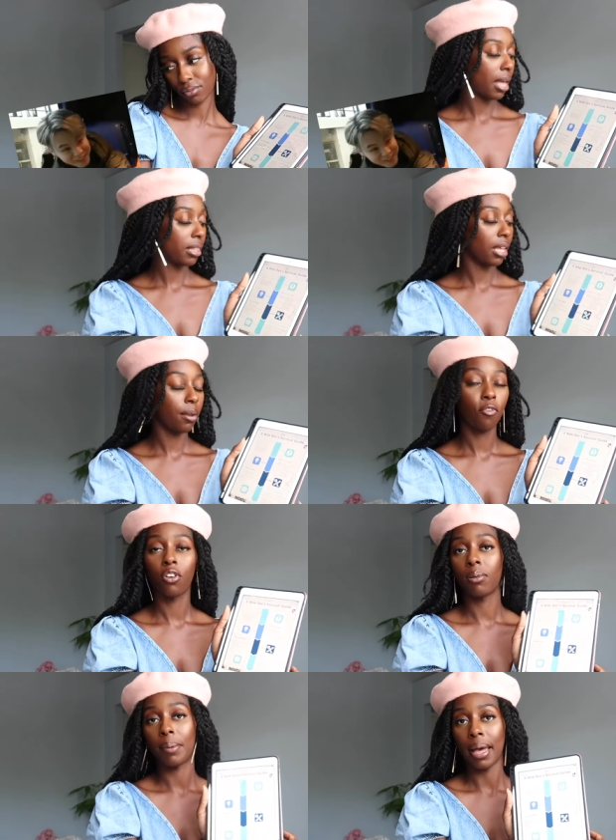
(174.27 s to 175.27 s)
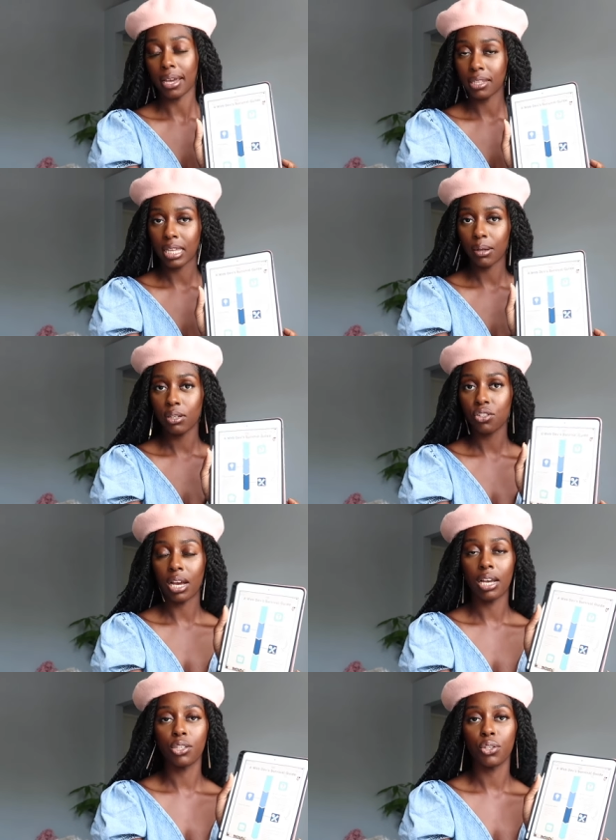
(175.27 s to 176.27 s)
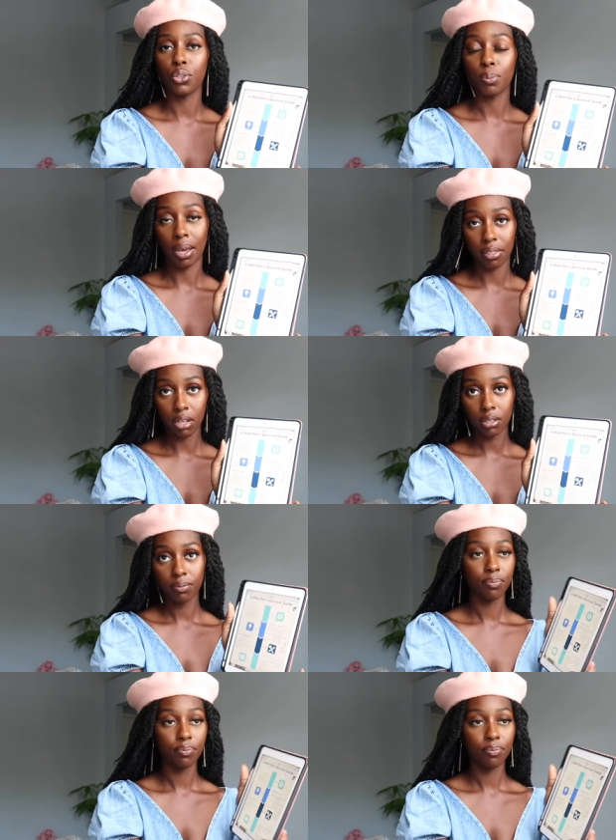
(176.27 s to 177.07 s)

And then for my backend language, I choose Python